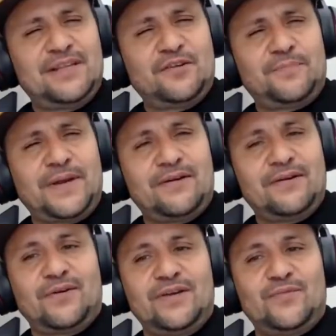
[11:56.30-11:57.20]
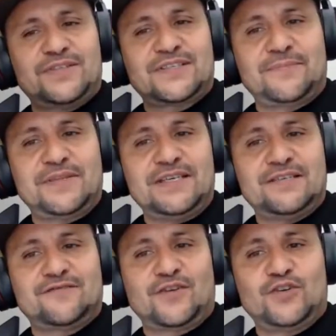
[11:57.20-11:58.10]
paranoid with some of these
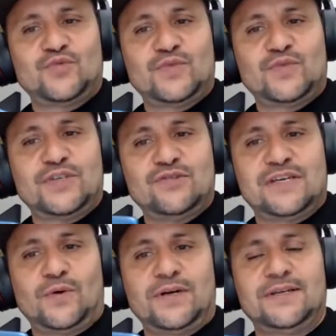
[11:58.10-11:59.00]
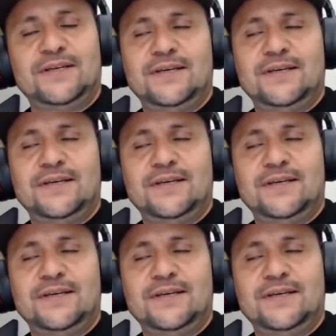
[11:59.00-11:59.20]
phones when you get one